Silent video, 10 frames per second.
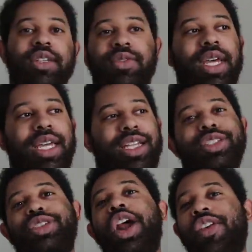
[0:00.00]
of
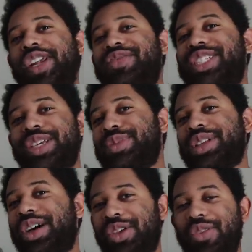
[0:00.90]
conservative
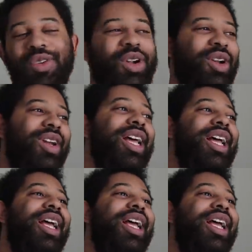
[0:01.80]
simps all over her.